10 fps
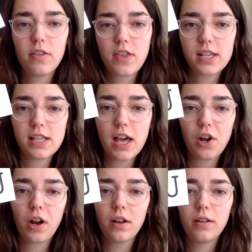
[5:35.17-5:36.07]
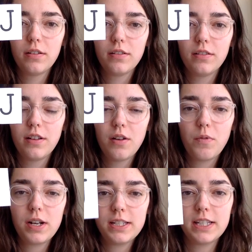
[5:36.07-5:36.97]
this letter.
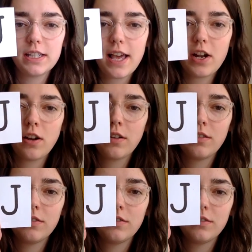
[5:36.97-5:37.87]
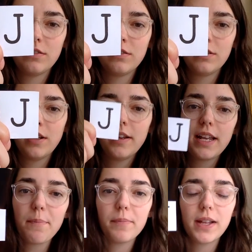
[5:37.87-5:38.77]
What is this letter?
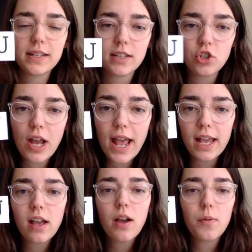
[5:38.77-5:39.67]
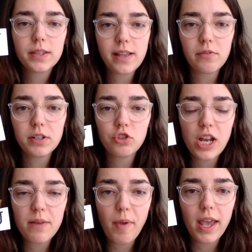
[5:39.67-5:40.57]
Yep, it's a J. What sound does
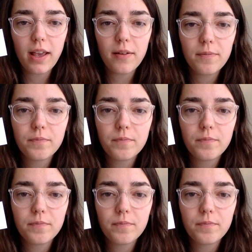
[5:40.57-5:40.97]
J make?